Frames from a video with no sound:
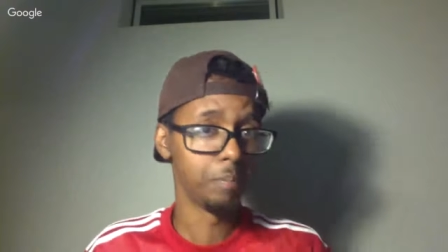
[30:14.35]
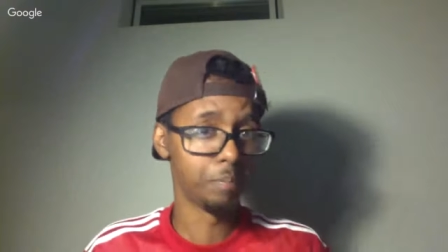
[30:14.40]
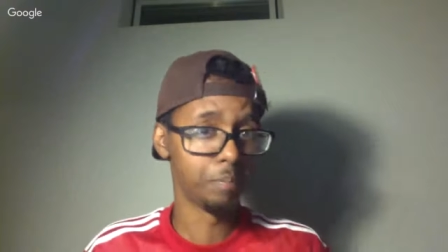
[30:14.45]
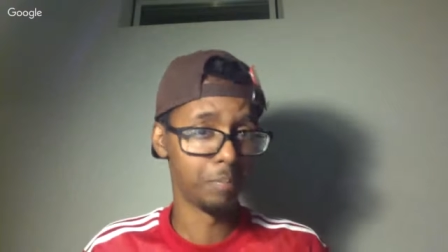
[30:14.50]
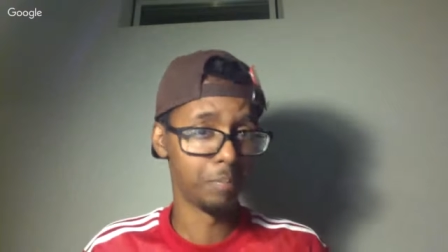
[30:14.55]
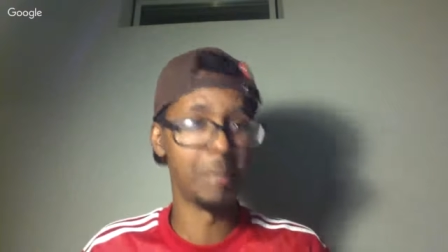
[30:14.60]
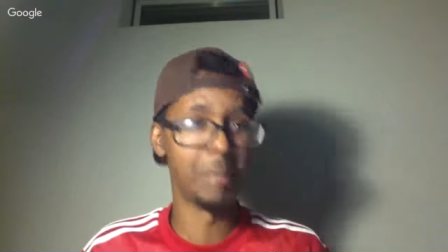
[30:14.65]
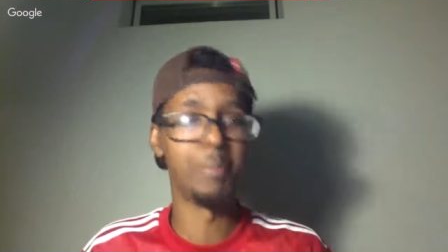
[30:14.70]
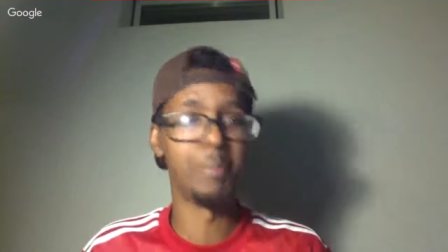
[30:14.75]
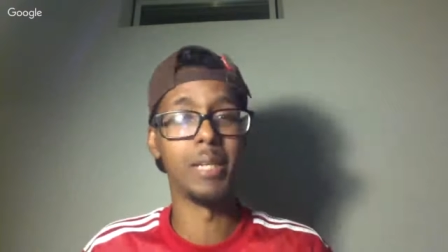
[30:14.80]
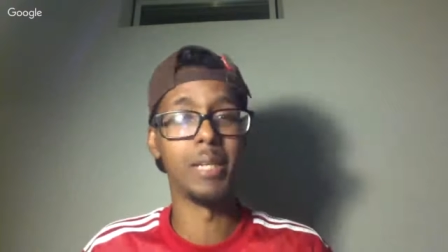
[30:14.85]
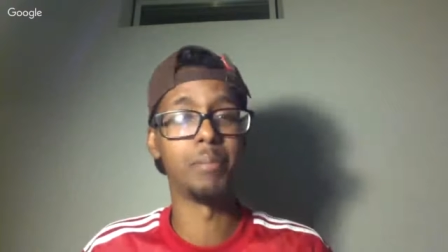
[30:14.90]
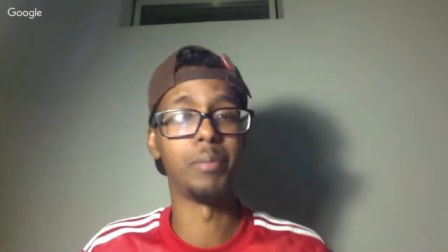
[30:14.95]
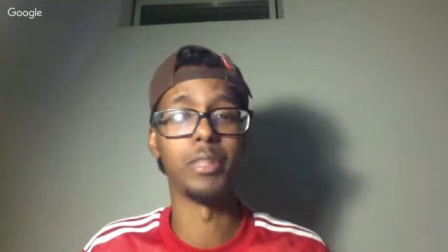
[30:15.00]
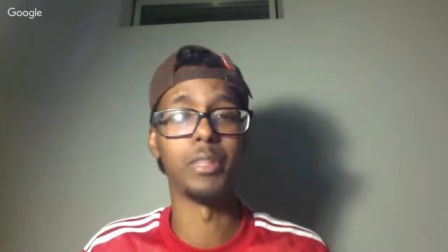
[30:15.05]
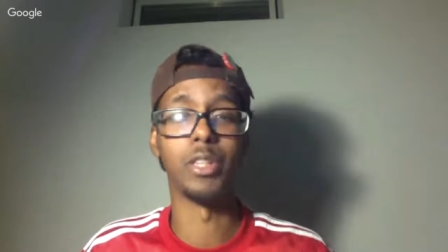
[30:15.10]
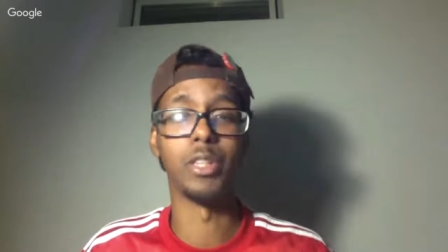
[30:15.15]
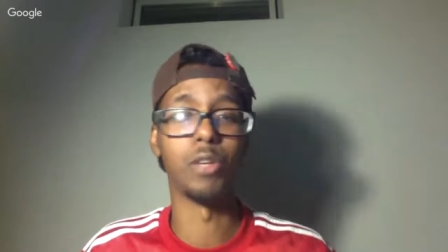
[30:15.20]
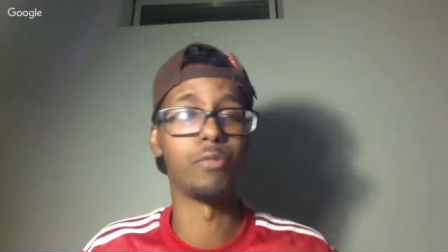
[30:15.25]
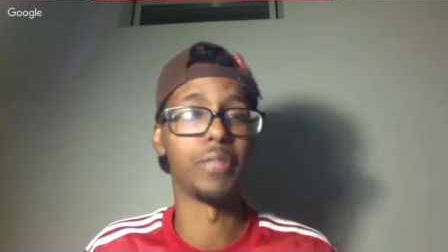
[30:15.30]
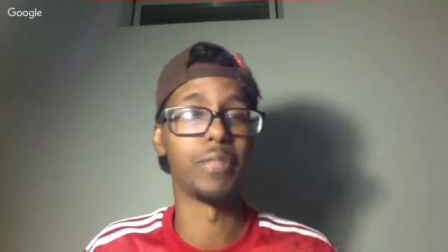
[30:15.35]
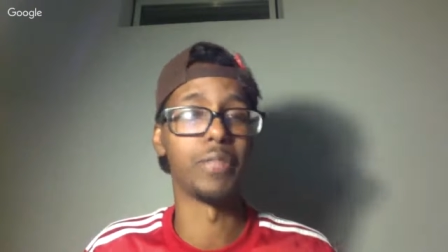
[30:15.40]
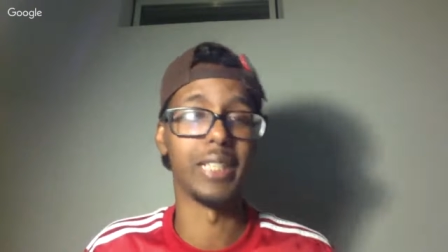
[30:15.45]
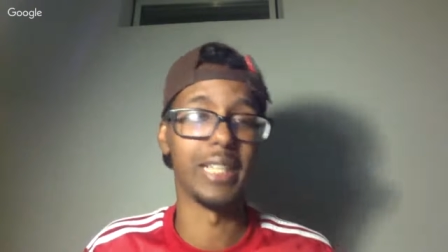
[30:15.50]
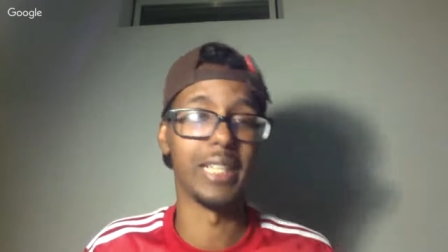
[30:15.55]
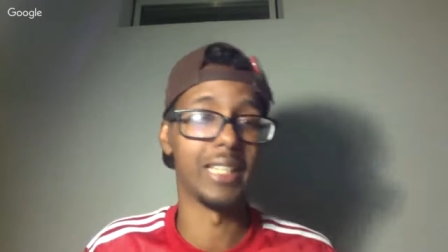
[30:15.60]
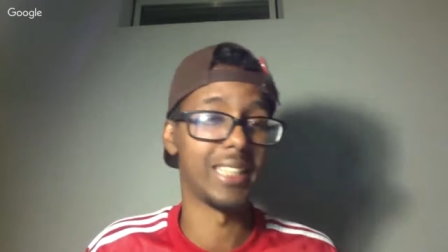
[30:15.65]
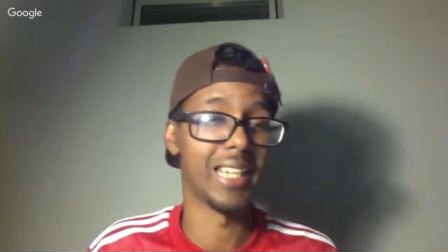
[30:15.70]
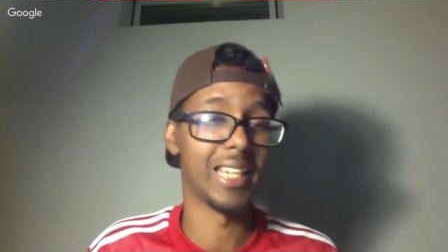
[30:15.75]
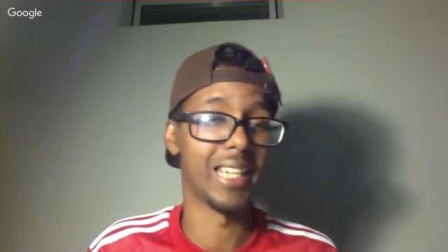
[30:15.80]
People don't forget they
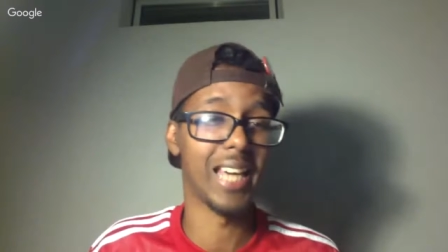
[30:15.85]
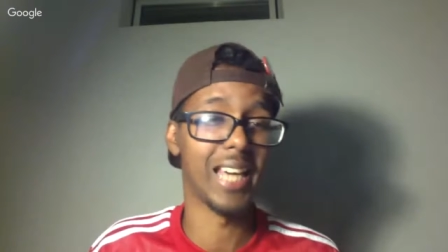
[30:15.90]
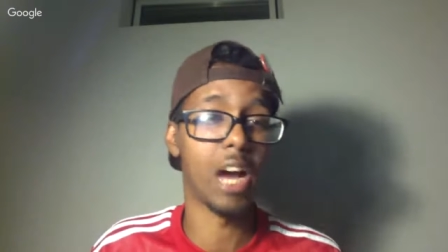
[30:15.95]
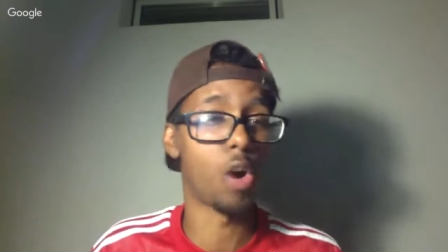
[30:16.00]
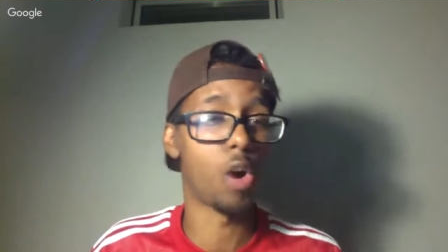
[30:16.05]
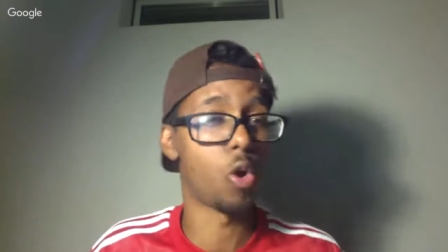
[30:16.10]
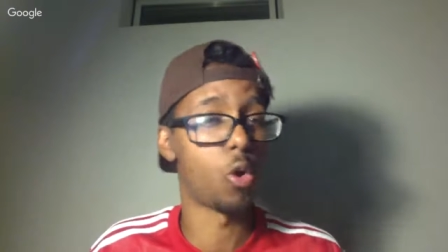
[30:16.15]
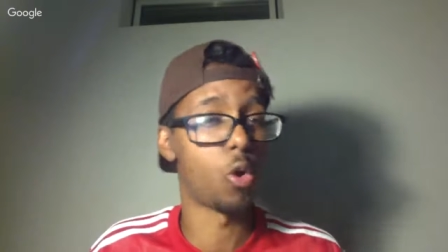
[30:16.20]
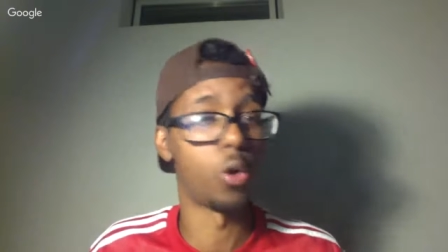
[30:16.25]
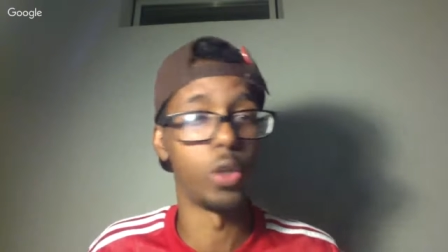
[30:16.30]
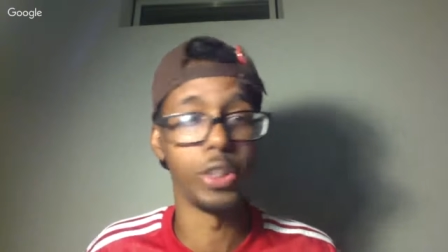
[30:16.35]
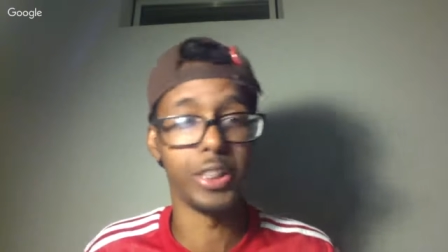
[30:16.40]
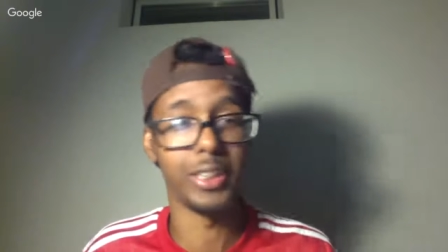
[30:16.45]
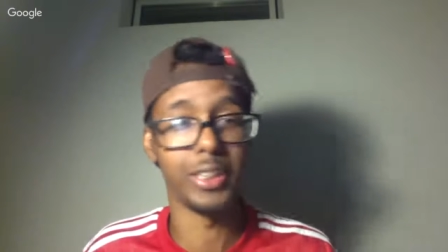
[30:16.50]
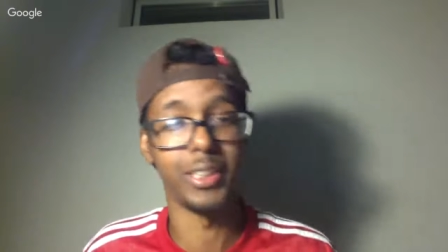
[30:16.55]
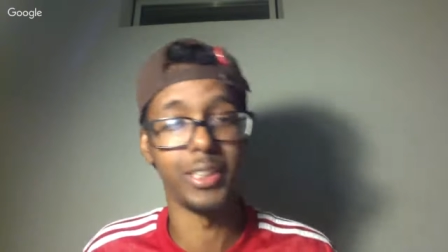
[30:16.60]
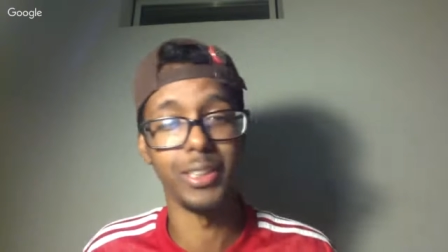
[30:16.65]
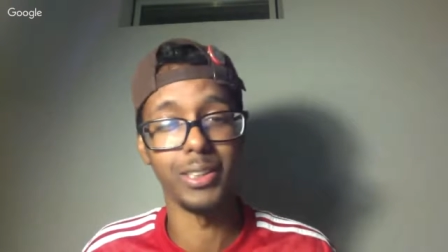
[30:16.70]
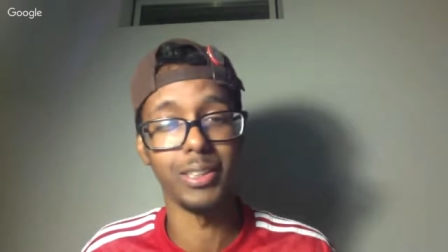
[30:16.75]
got horses.